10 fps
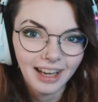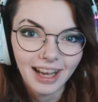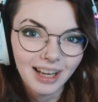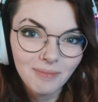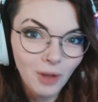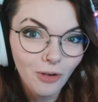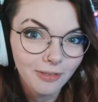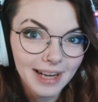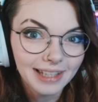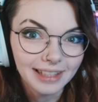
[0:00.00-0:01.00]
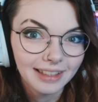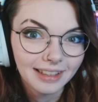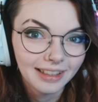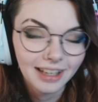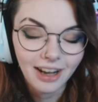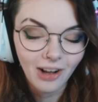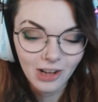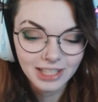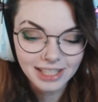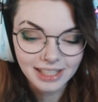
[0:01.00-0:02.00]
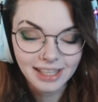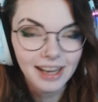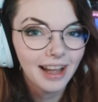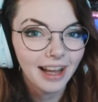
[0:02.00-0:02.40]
And I'm not ready, honestly.